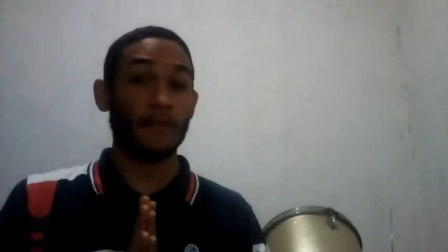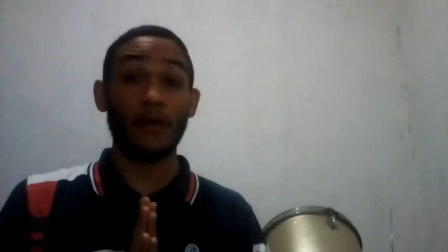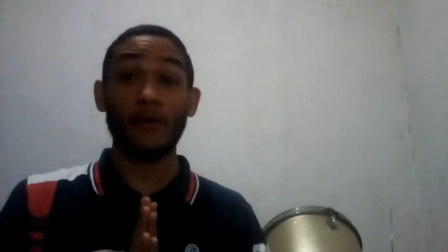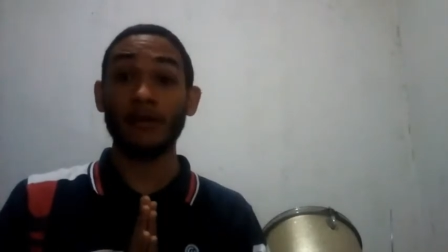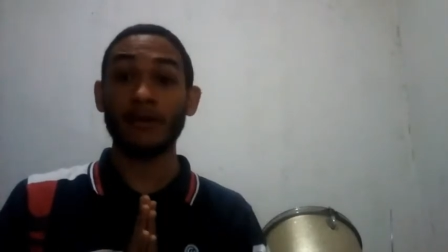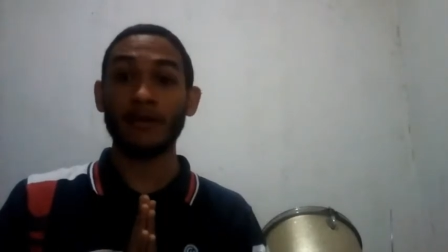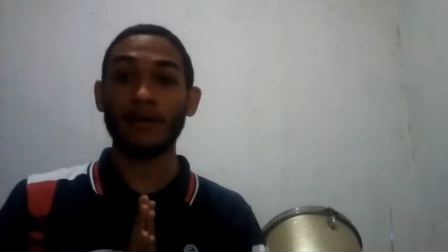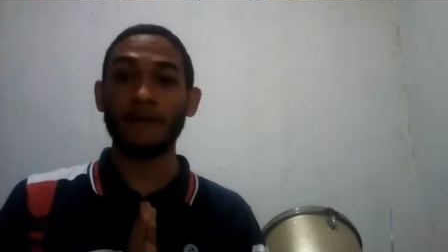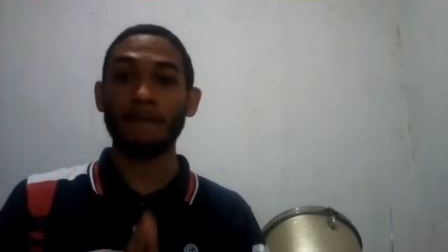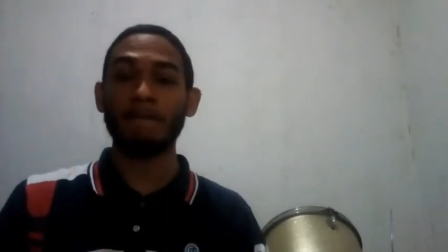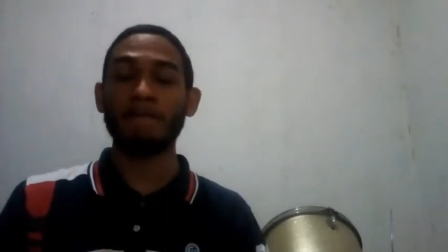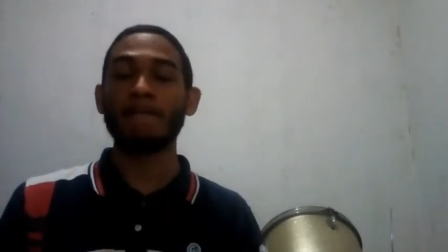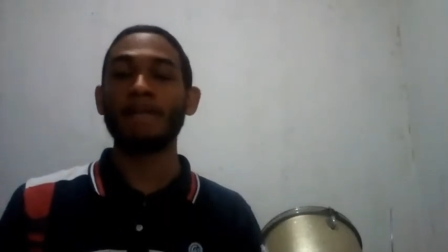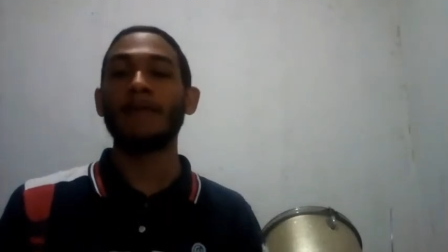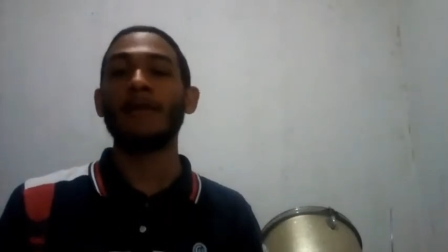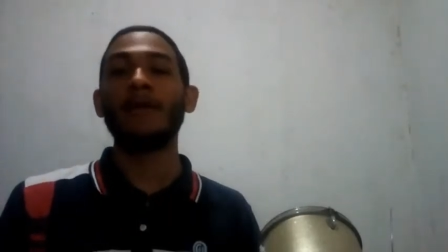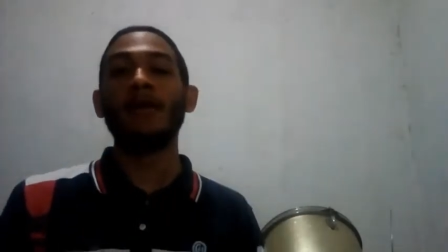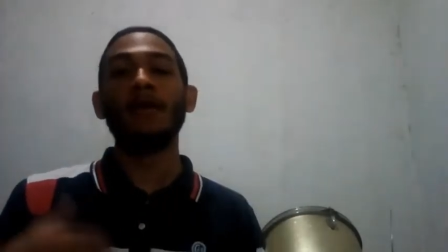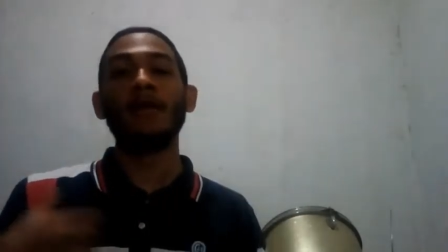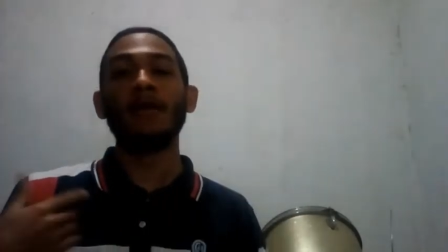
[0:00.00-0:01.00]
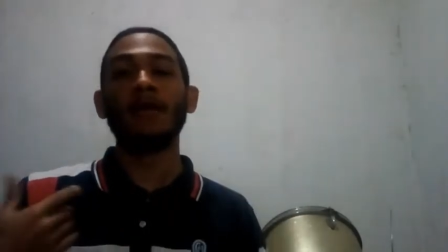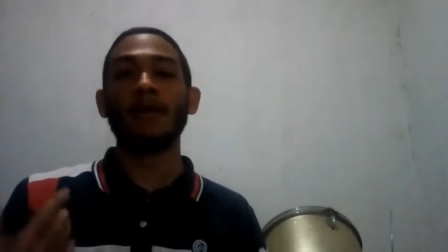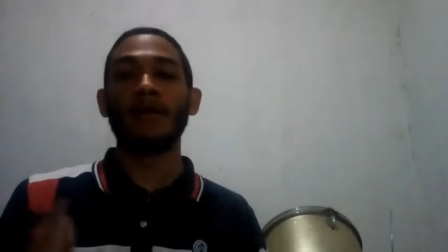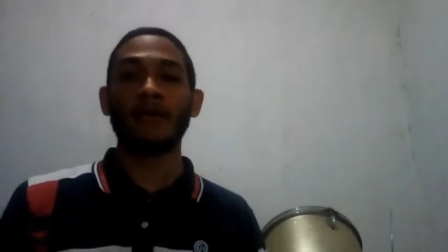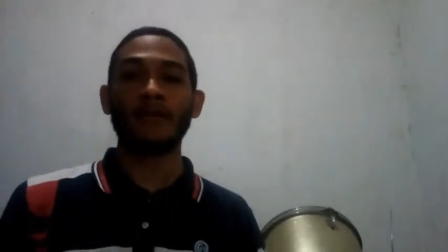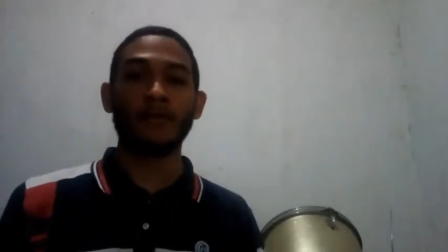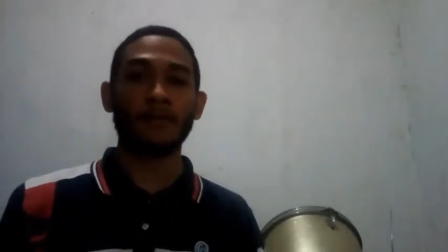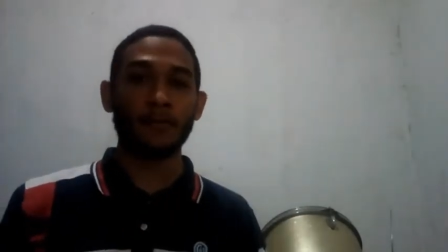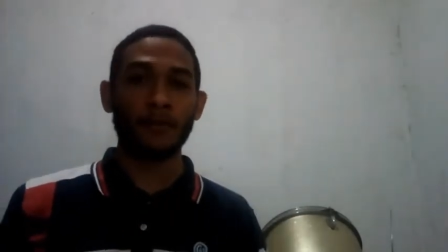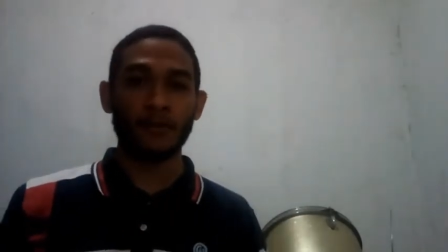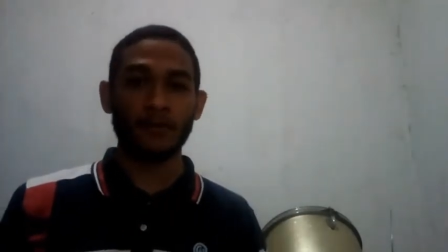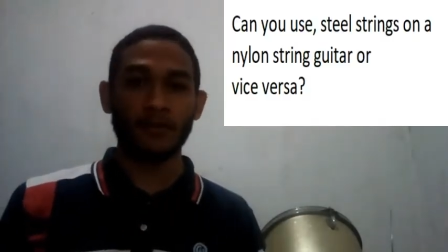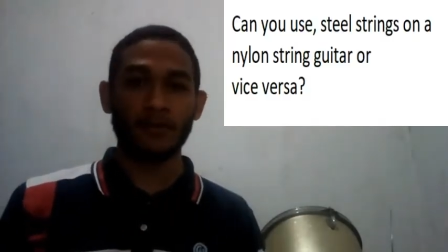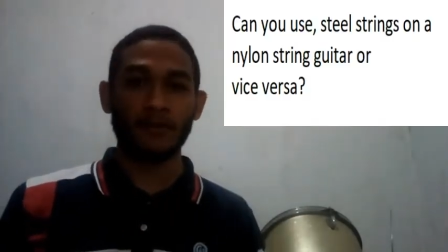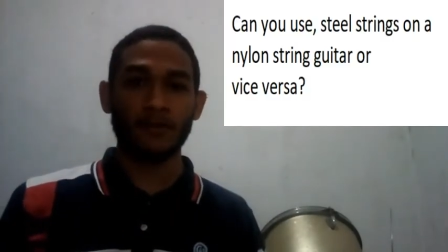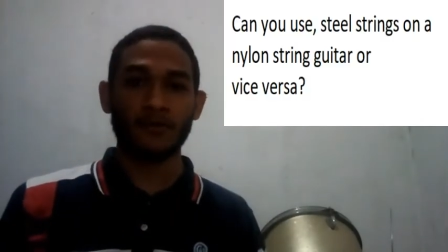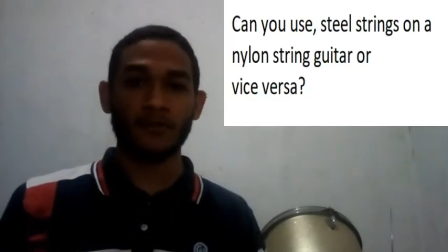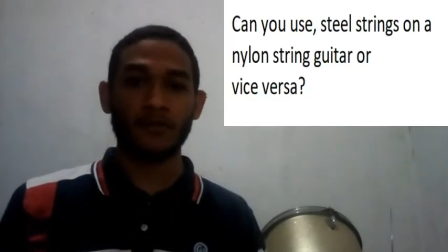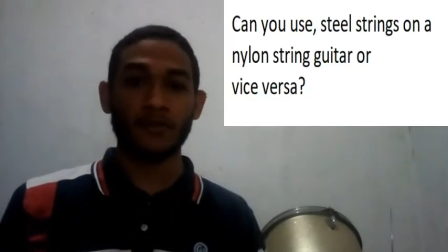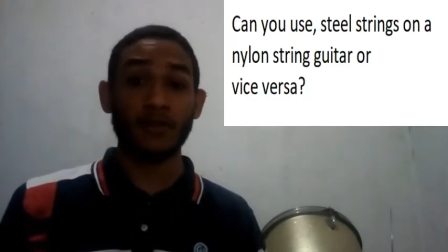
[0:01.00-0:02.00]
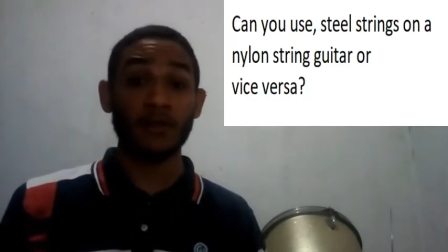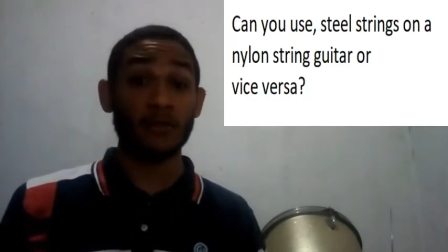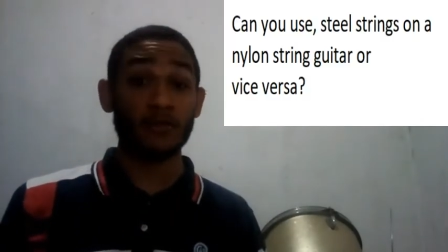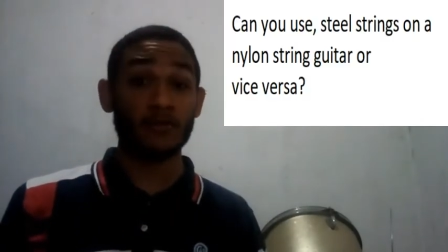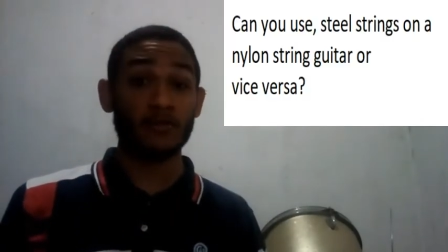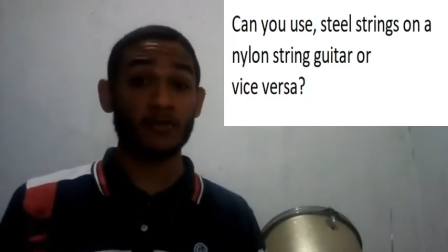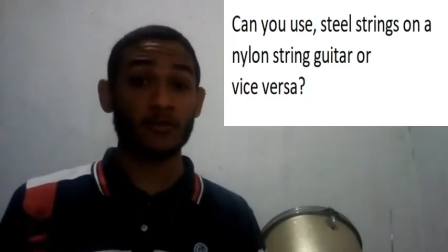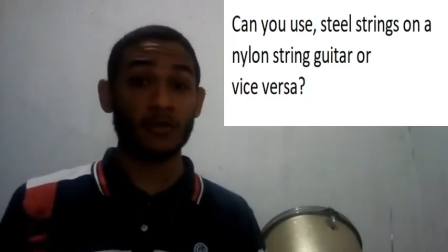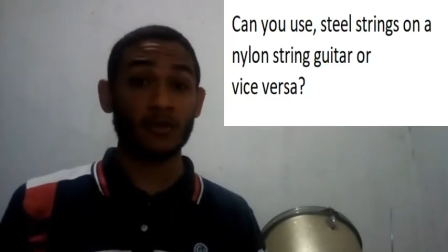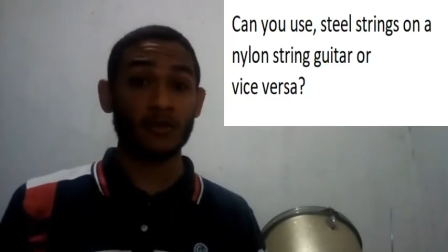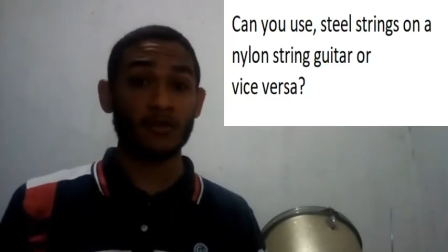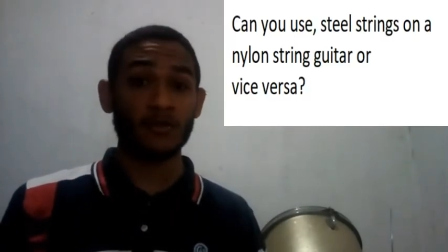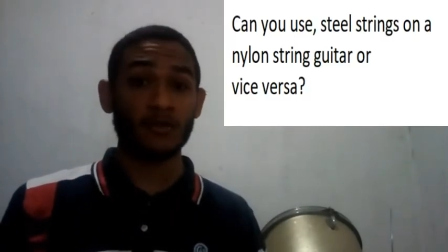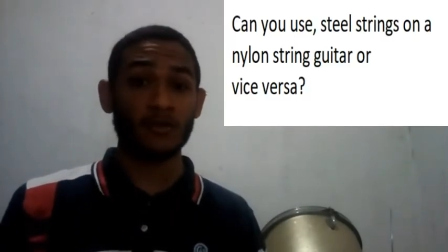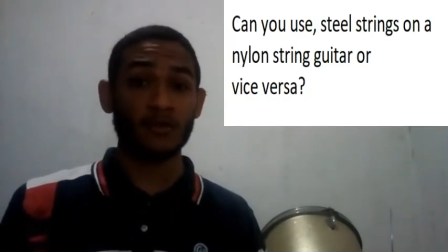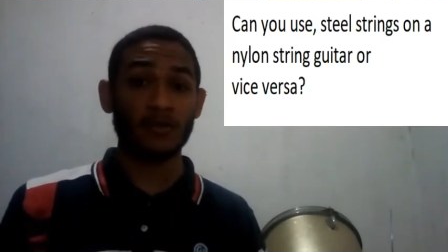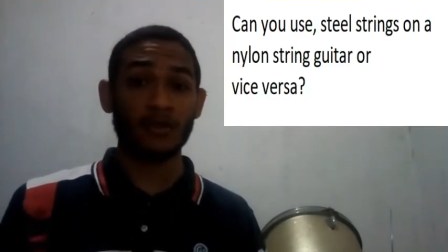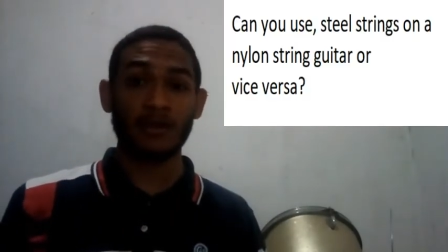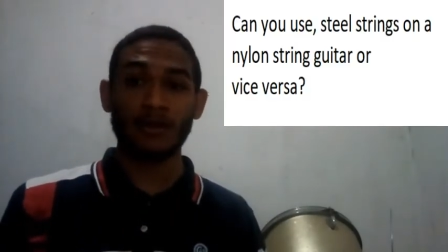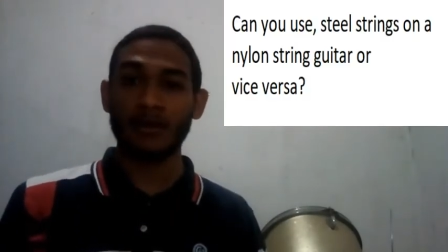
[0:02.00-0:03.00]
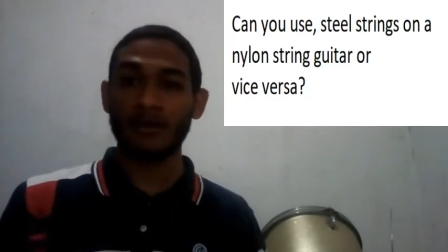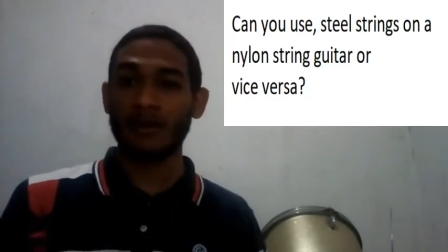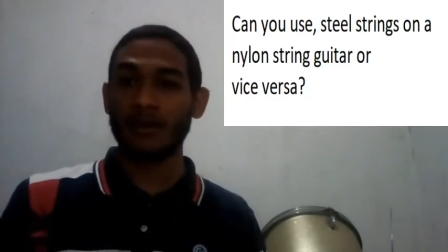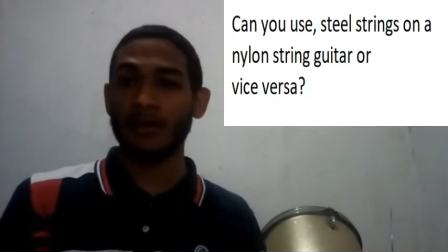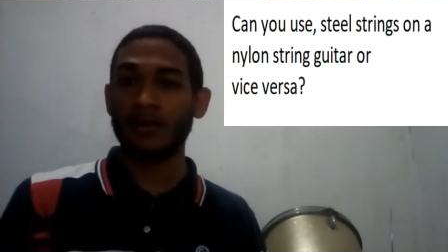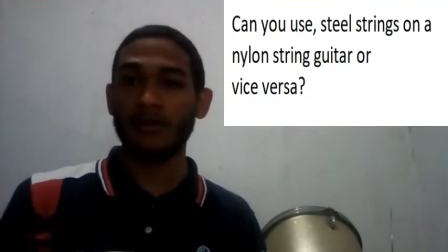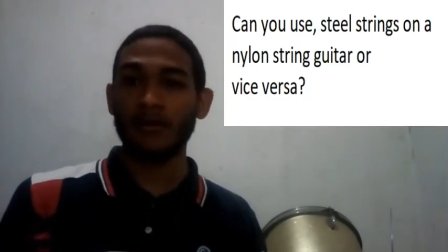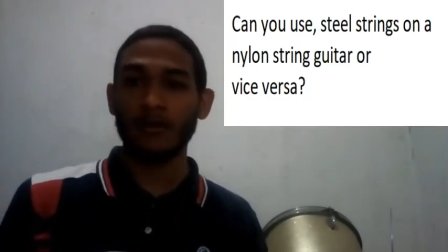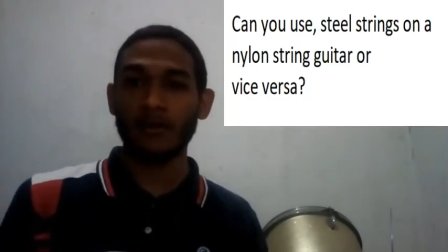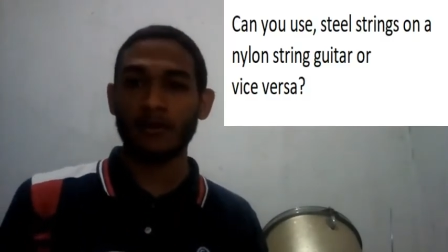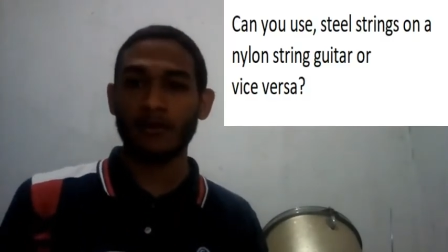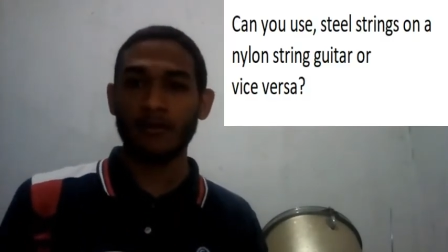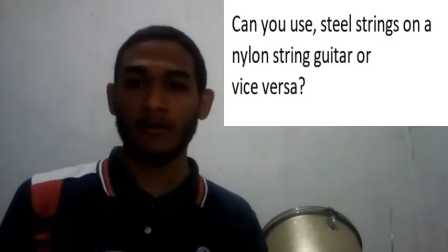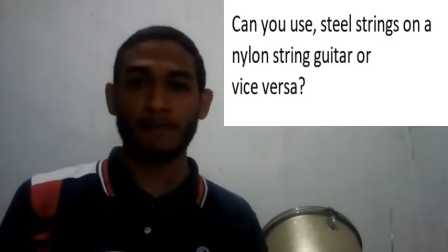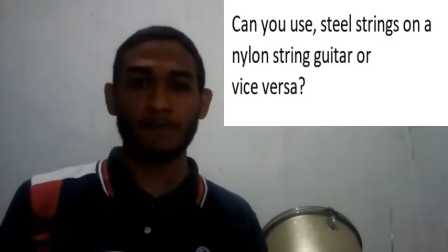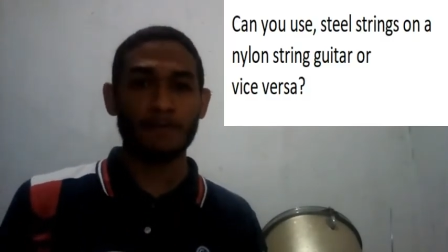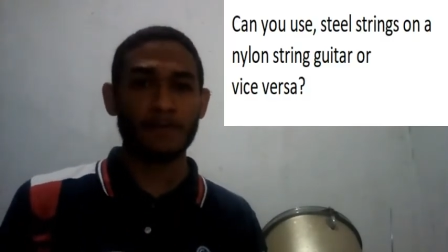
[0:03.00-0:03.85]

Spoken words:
okay. Can you put steel strings on a nylon